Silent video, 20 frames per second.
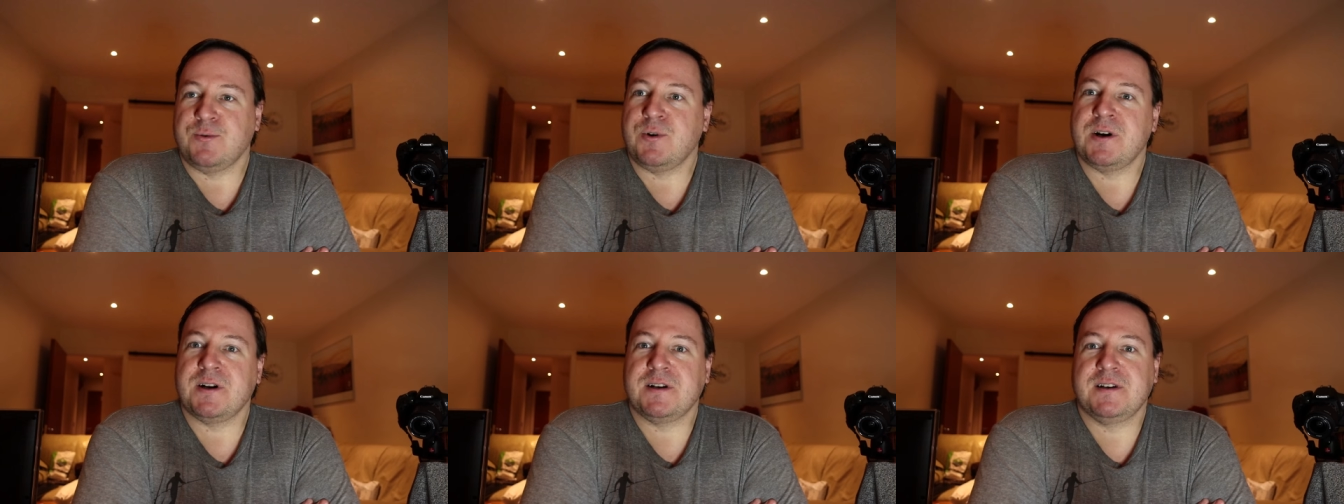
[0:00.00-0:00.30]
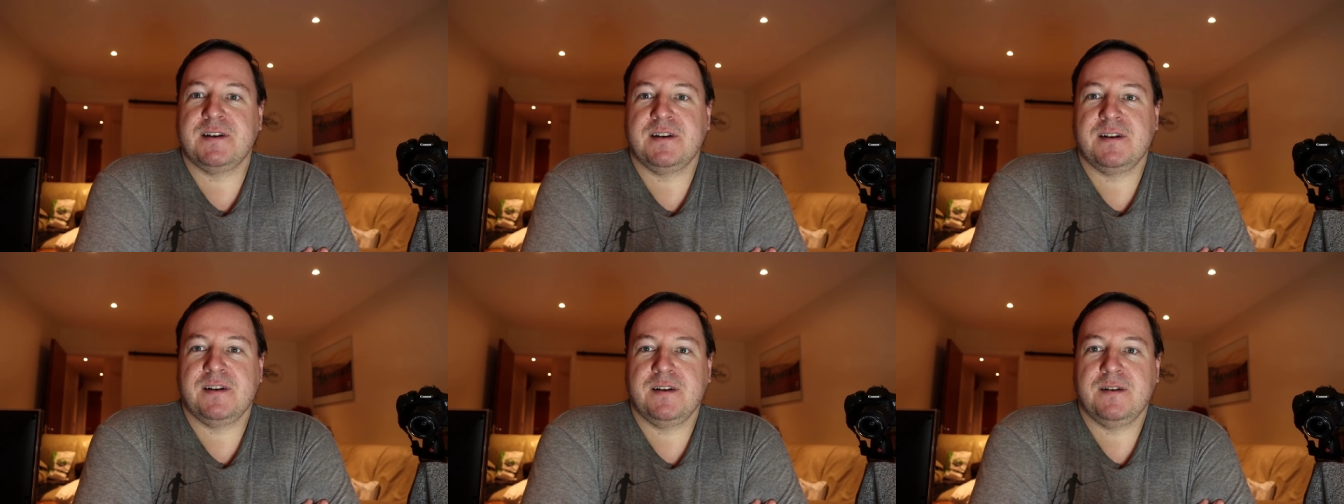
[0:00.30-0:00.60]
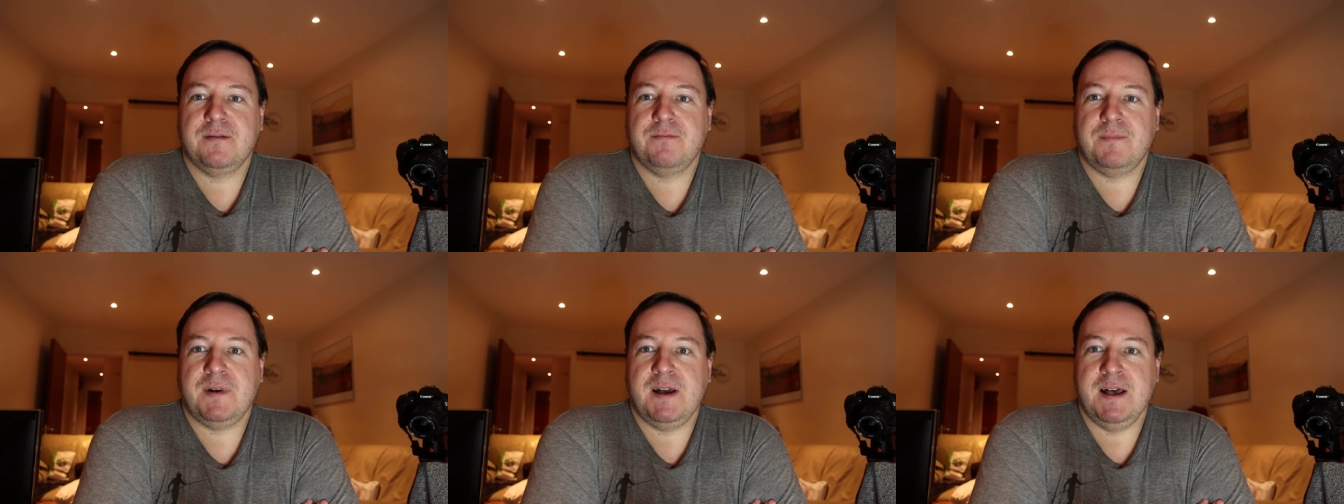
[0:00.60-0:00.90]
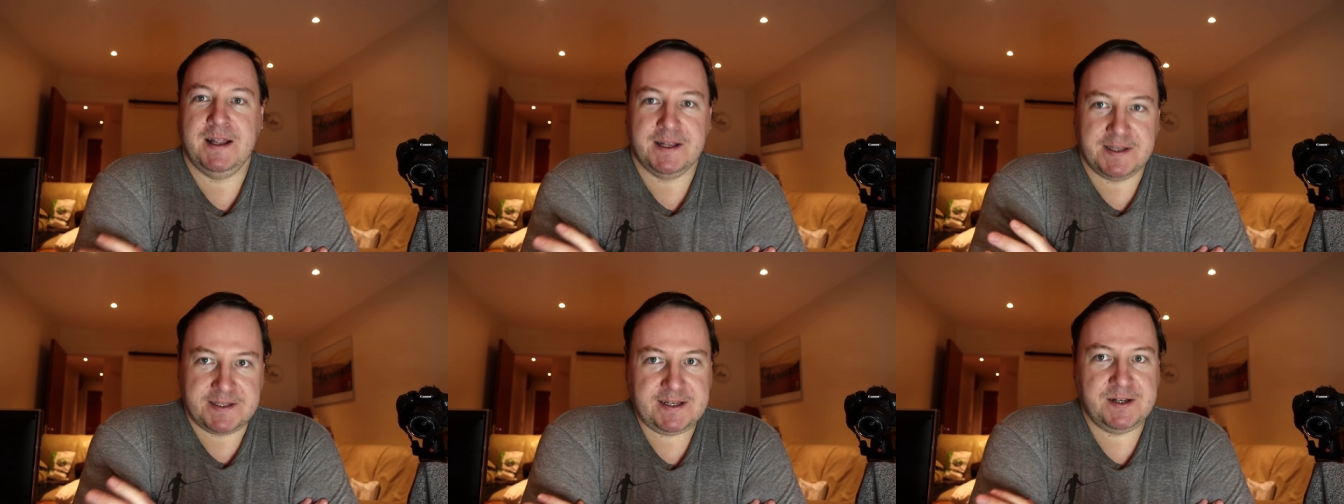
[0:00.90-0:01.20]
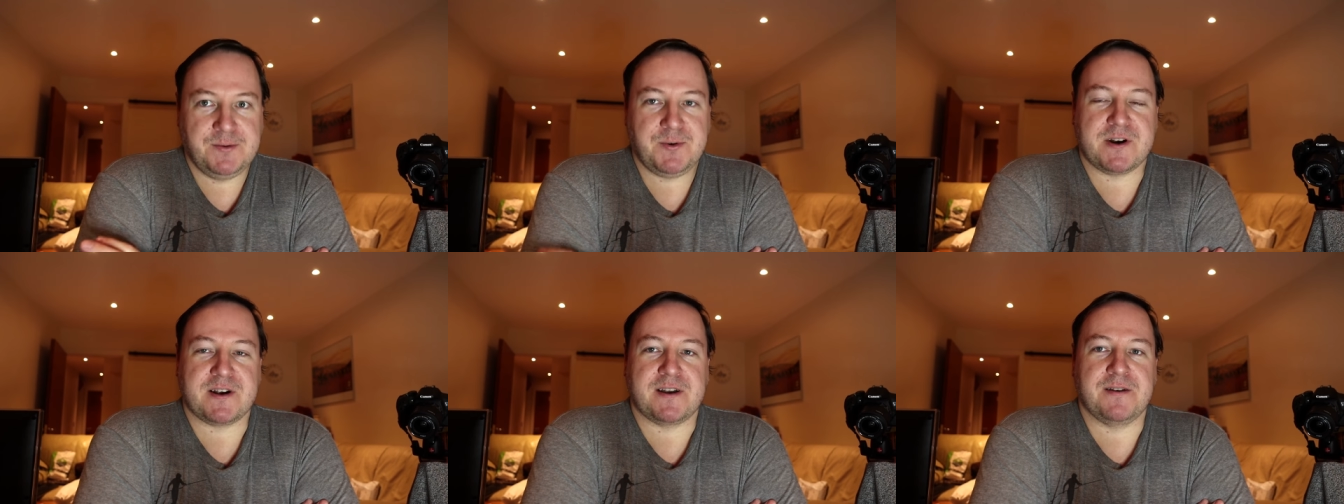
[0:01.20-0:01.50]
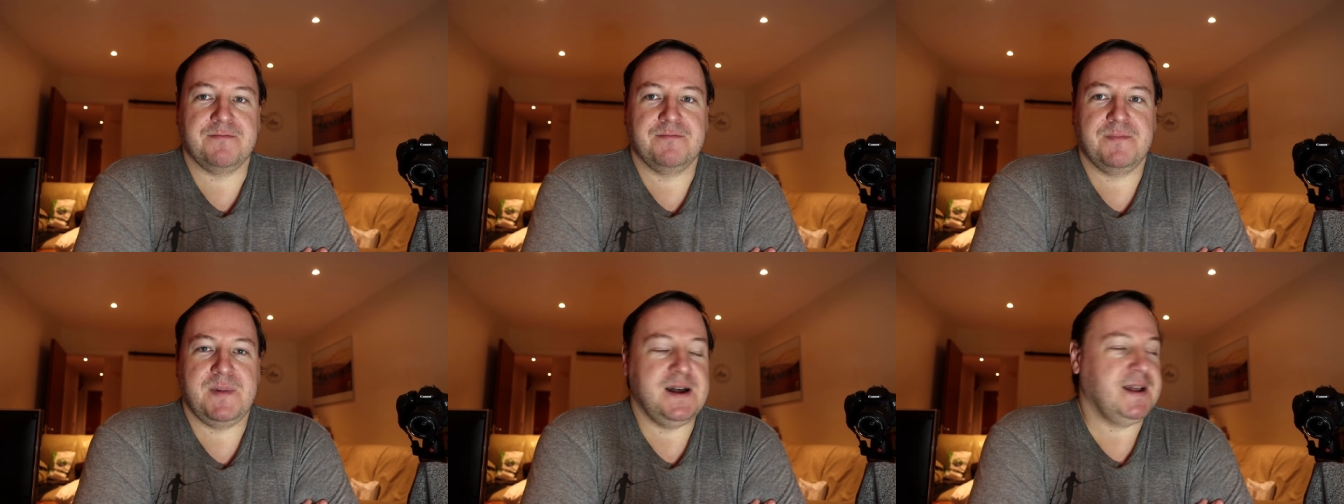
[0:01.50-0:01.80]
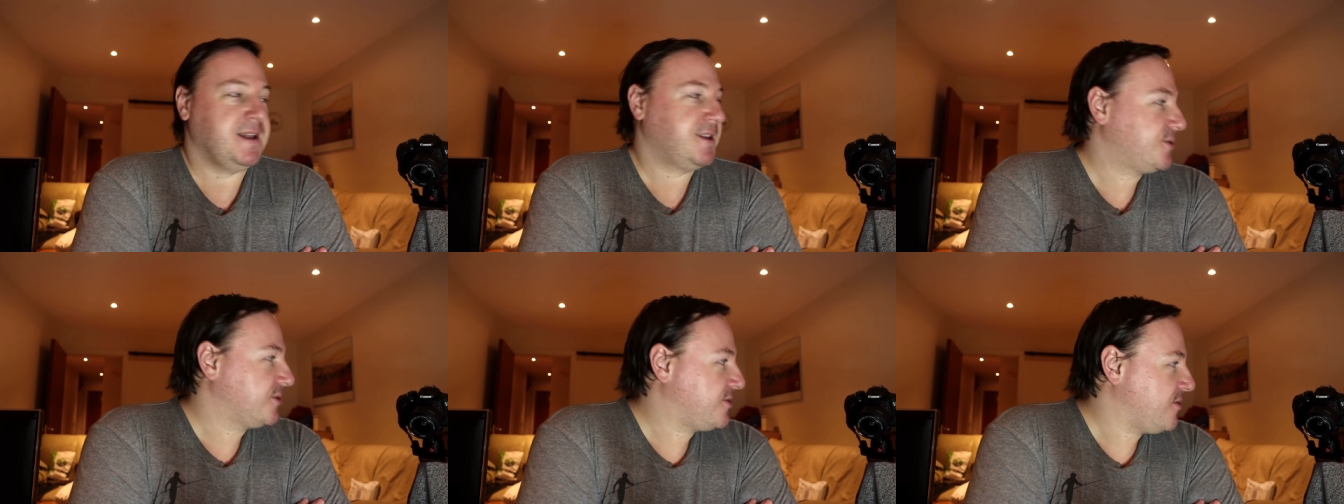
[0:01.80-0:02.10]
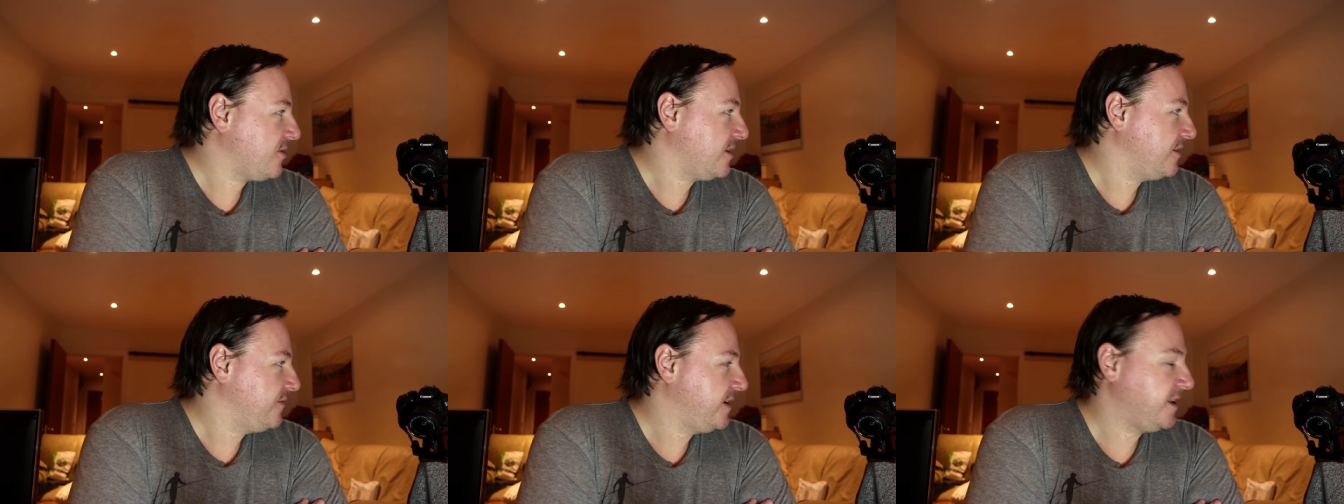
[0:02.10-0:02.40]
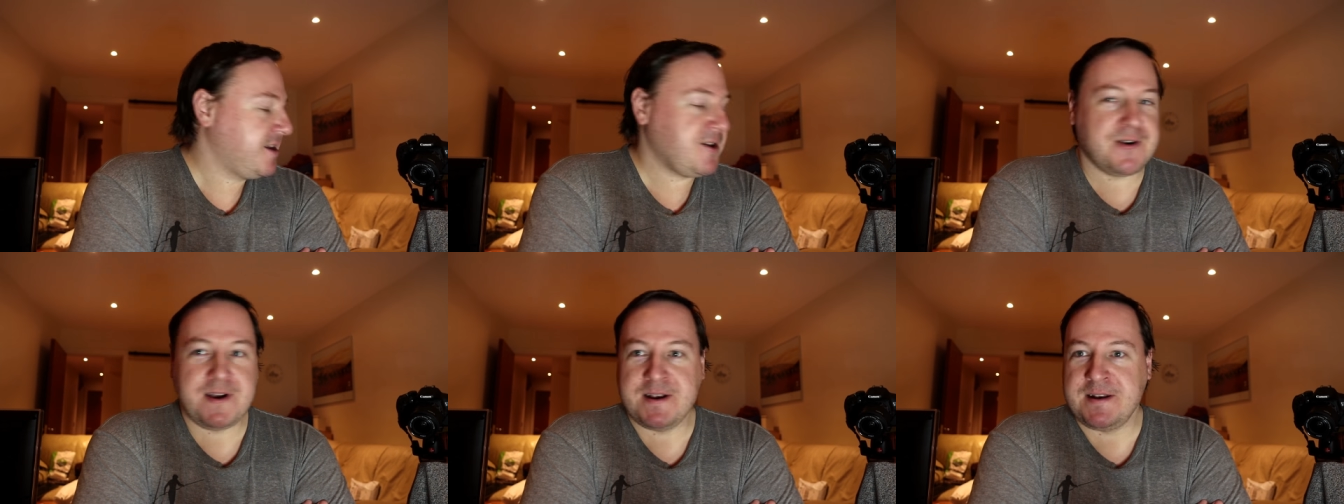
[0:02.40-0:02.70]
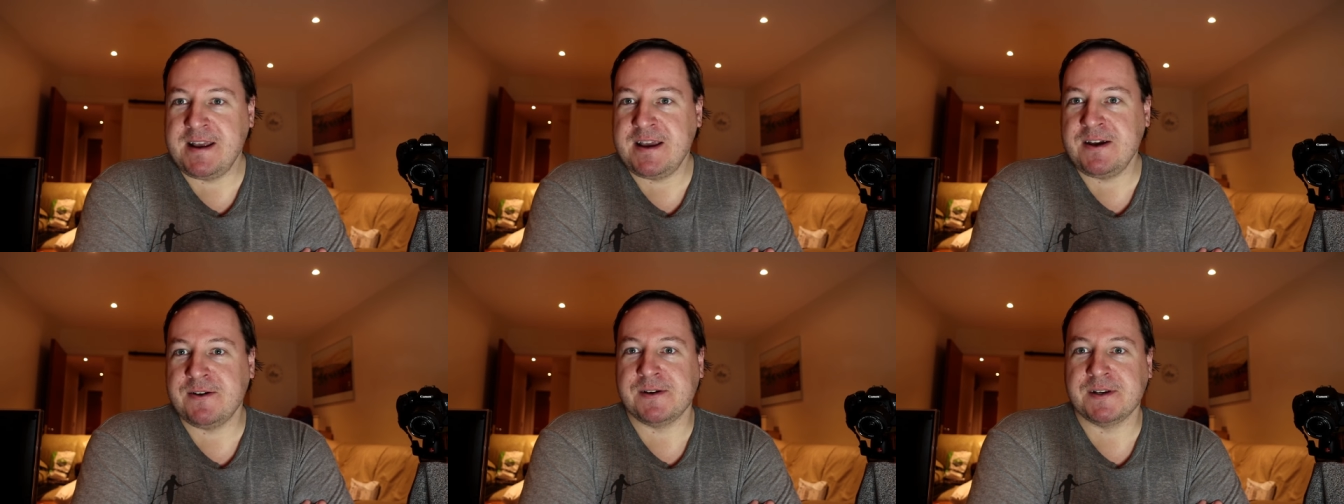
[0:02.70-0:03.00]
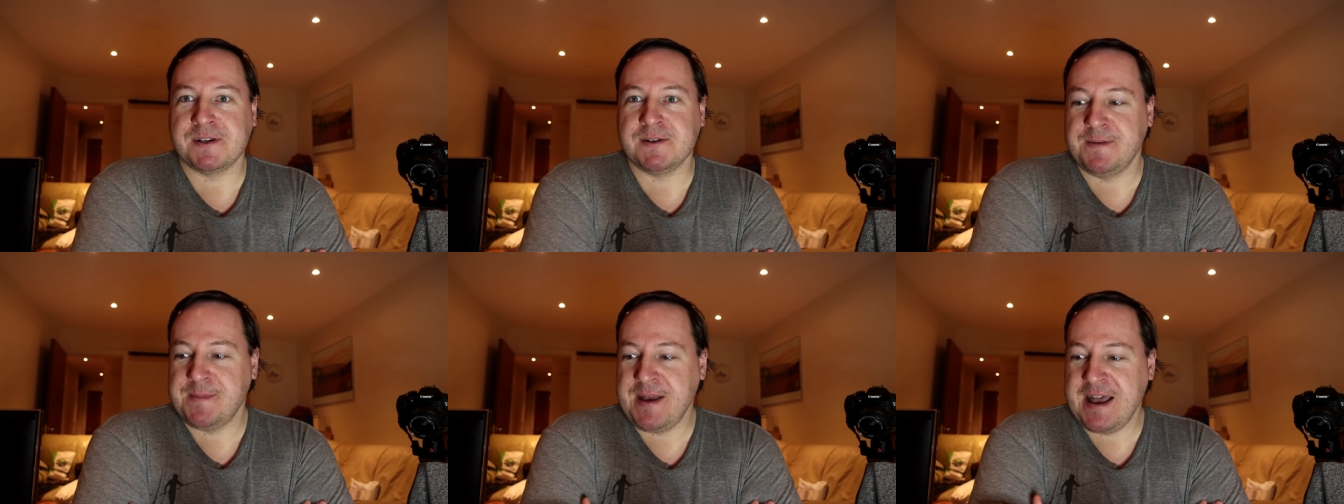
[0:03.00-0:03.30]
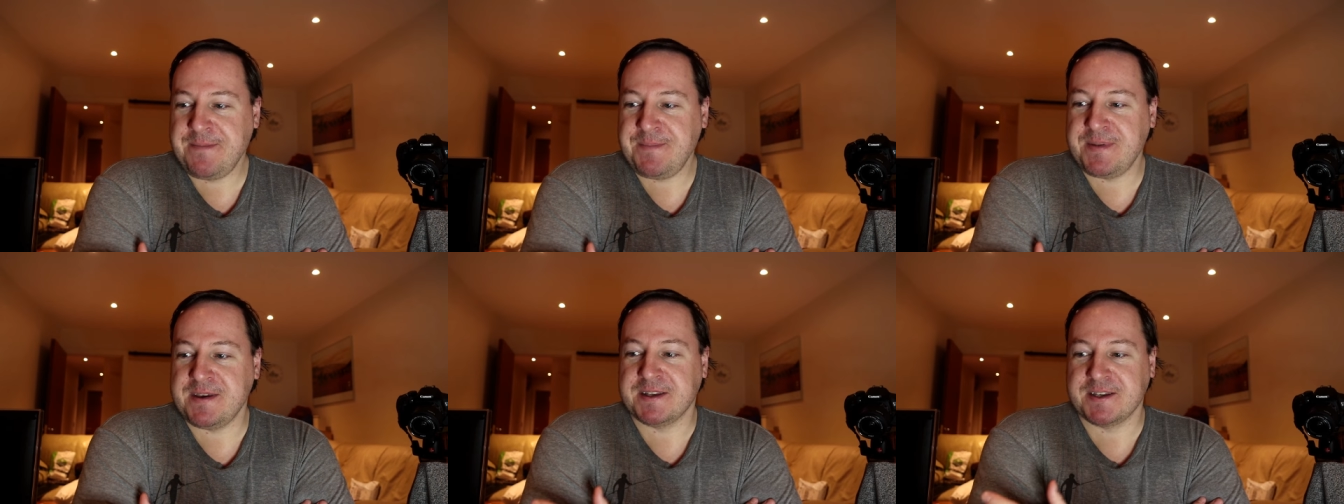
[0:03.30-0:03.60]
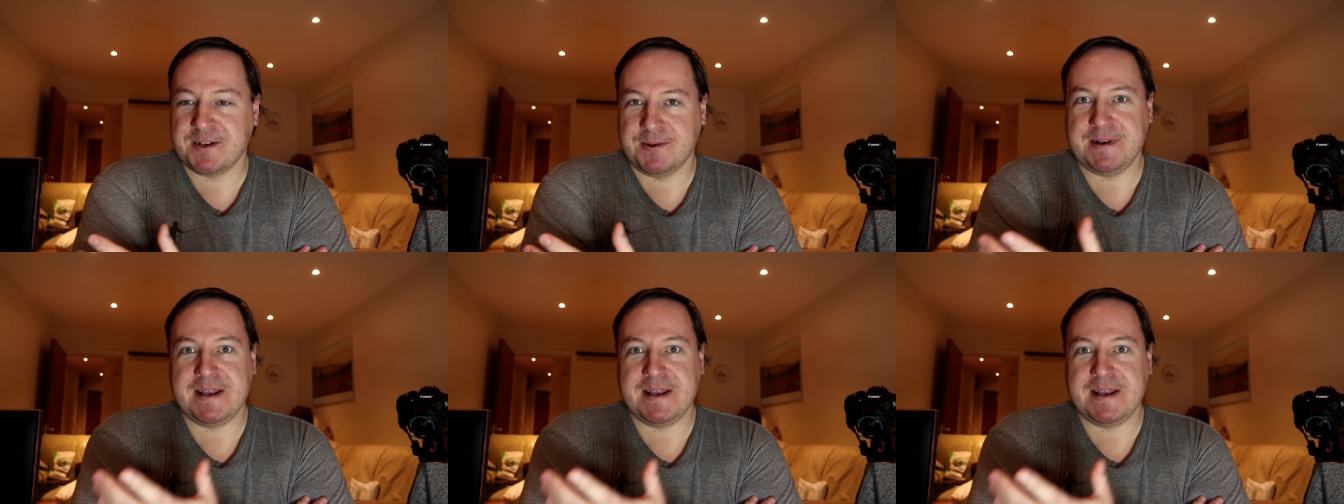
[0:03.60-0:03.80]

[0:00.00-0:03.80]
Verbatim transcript: And it worked and uh, it's still working. And uh, it's recording video right now, so I'm happy.